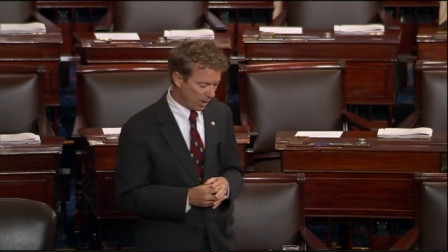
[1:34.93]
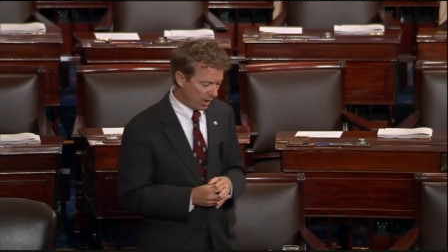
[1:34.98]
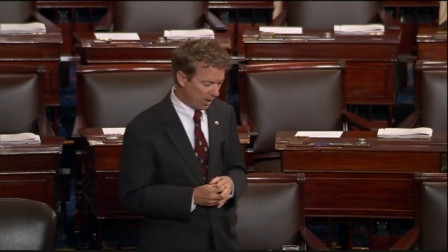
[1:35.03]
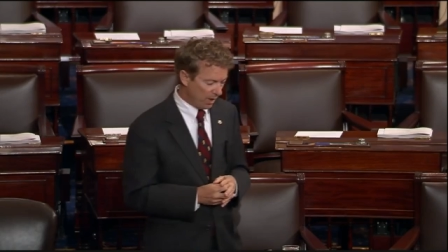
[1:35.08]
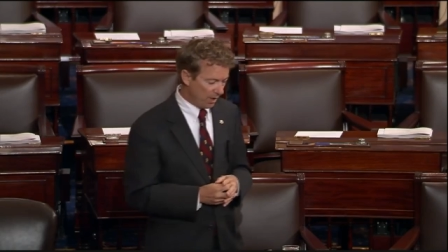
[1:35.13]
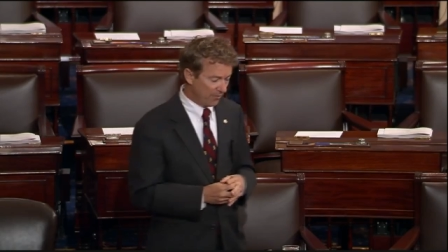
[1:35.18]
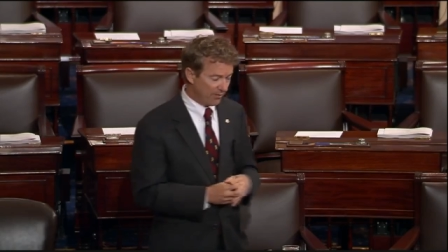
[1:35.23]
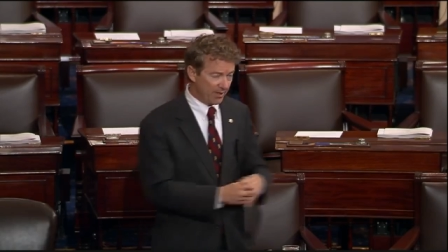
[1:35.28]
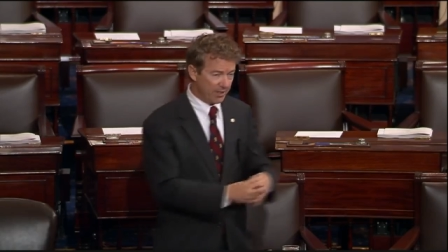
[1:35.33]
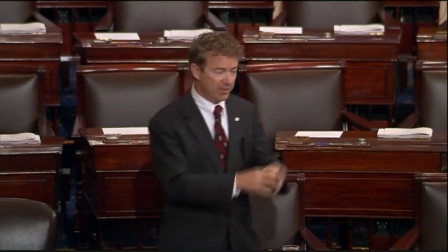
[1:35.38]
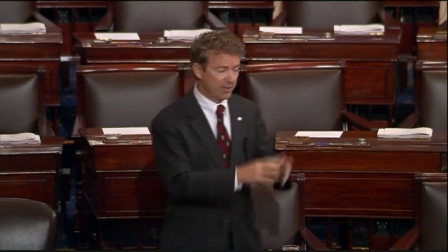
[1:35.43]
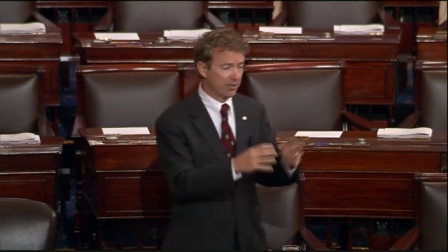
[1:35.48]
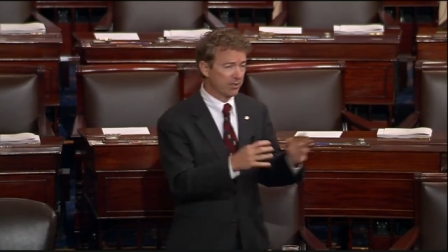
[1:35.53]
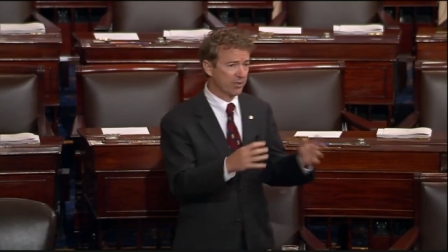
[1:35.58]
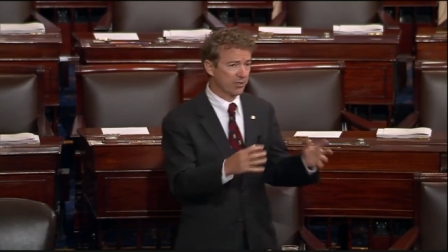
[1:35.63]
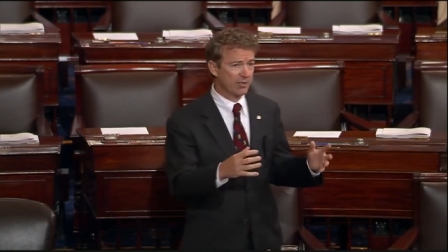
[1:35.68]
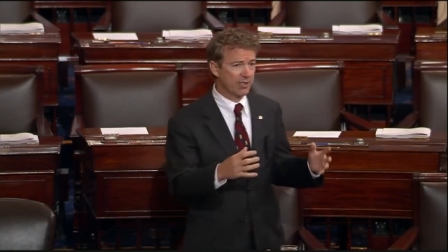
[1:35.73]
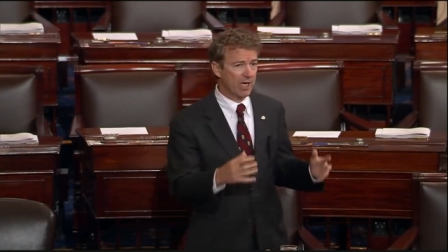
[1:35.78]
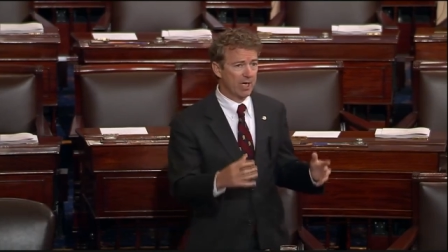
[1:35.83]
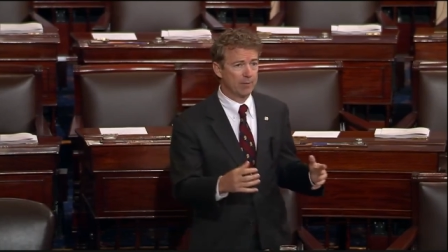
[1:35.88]
They did
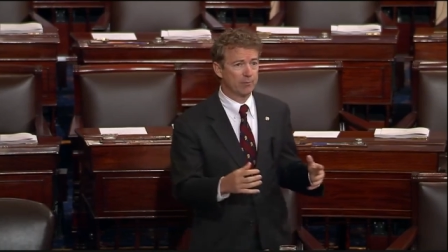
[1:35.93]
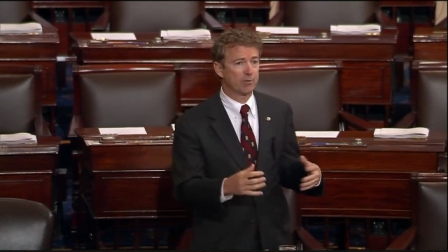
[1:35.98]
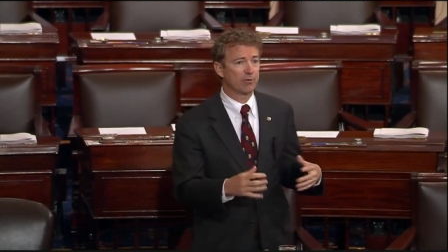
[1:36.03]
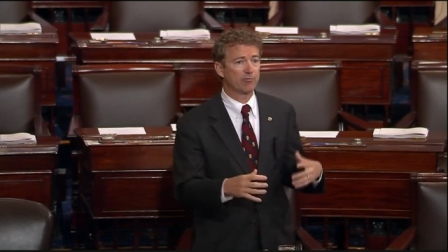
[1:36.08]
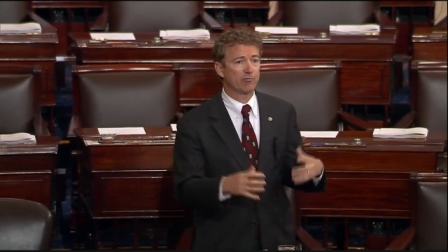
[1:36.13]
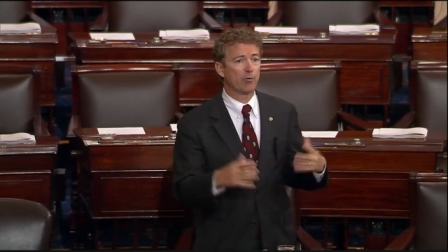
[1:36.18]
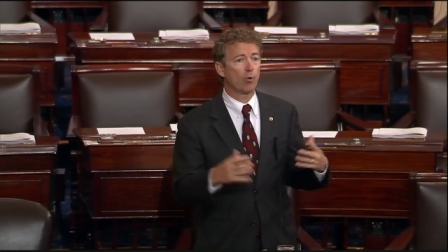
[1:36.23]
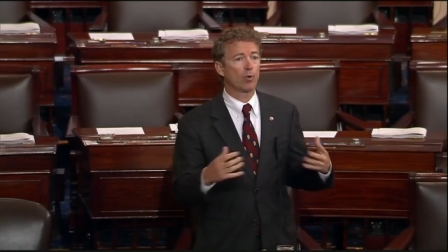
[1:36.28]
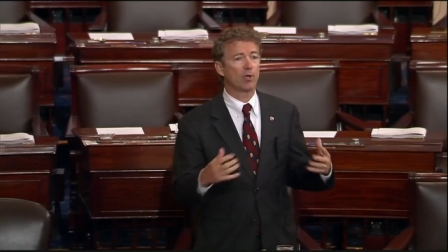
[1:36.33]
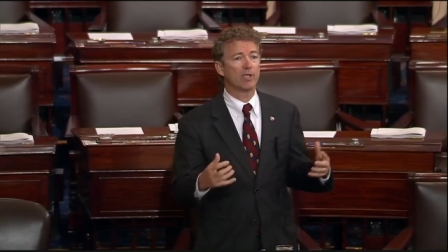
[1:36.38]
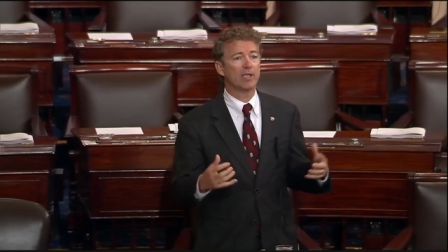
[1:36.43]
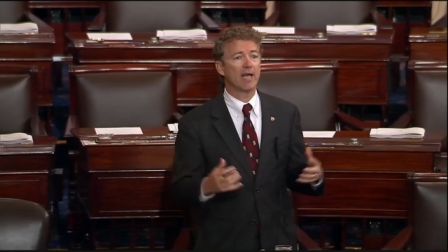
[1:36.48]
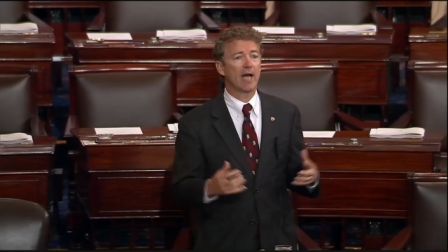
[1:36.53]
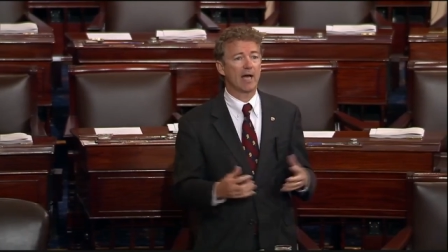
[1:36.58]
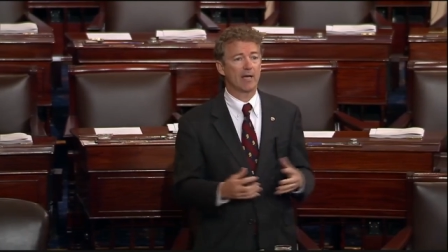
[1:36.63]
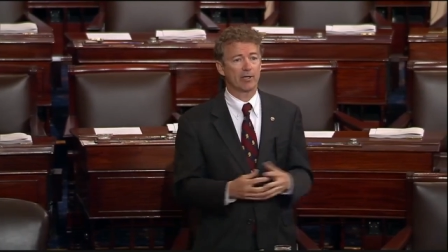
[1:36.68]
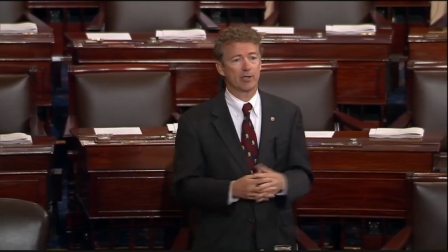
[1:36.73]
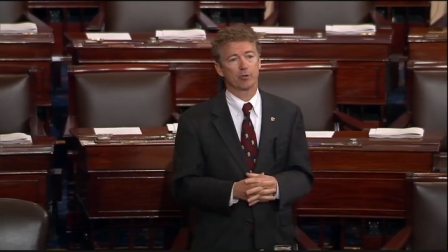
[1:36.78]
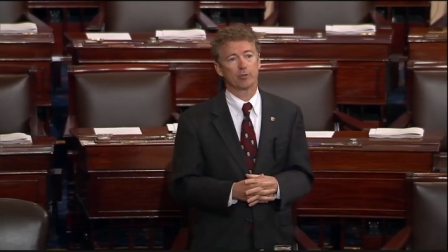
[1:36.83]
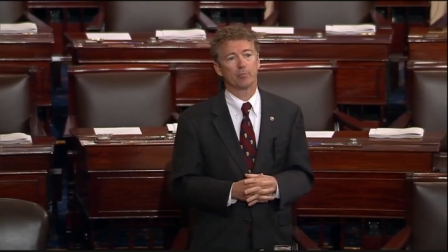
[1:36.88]
the same to
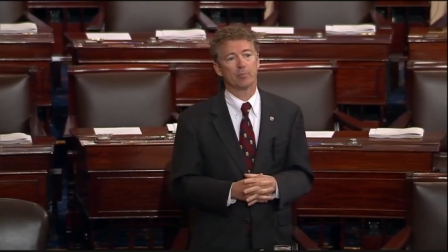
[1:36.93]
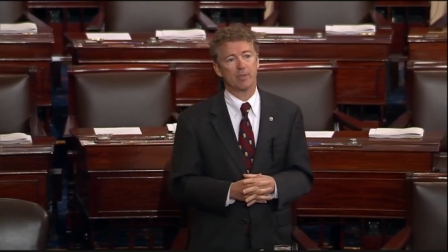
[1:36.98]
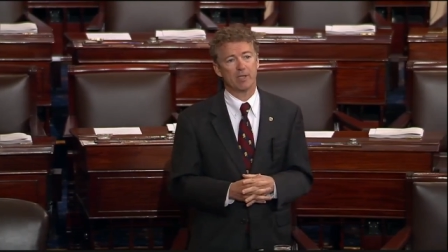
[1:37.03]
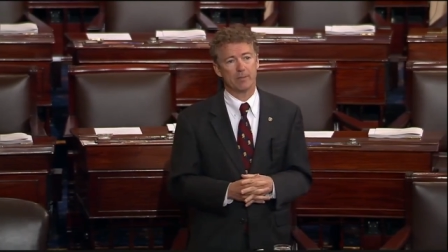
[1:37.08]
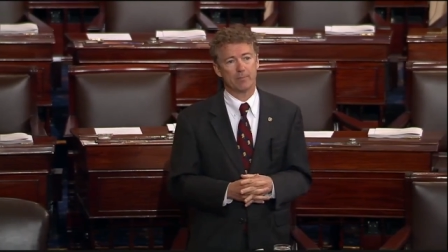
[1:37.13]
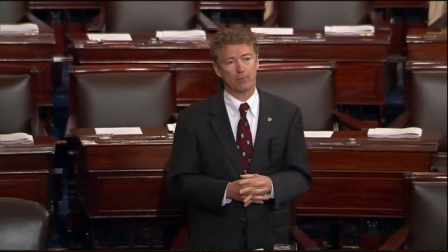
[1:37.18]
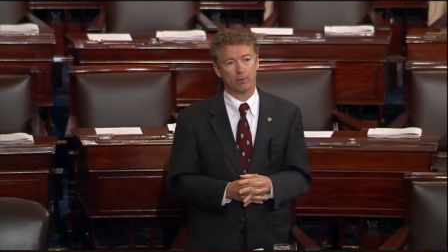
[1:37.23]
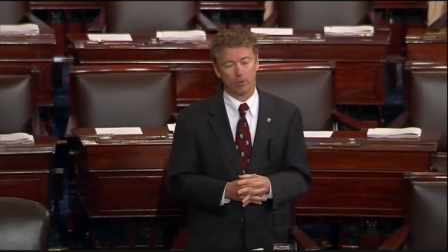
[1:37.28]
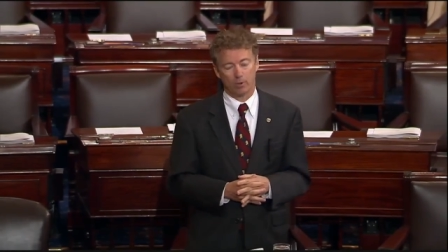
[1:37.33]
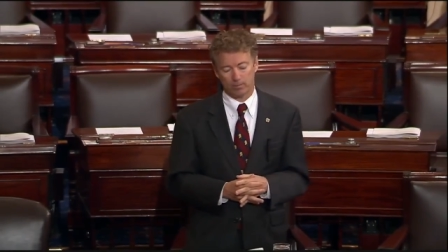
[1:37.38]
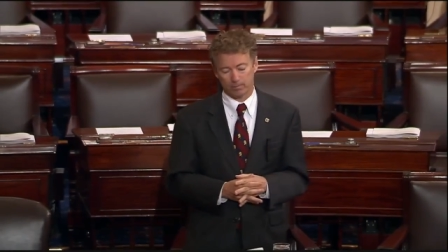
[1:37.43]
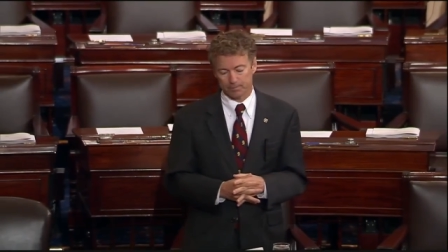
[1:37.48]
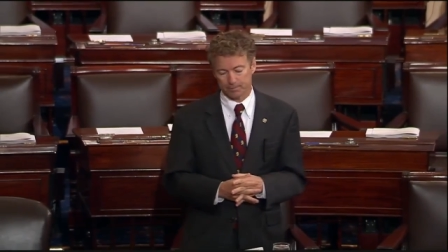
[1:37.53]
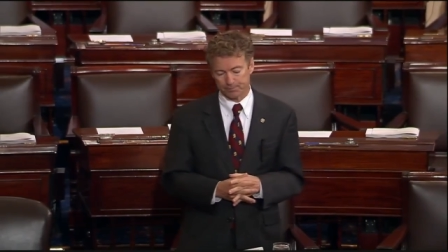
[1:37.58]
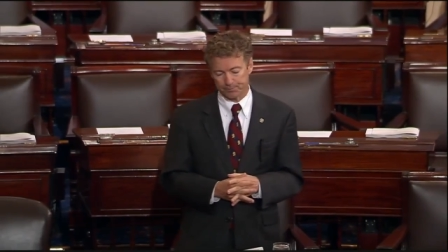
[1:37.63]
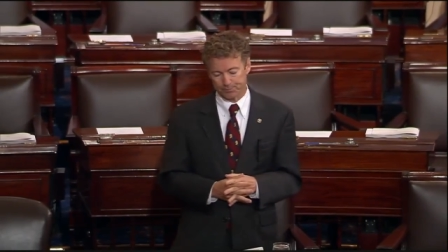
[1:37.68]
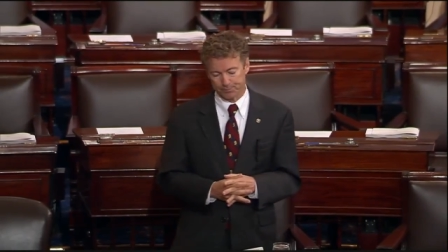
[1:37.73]
49 other people.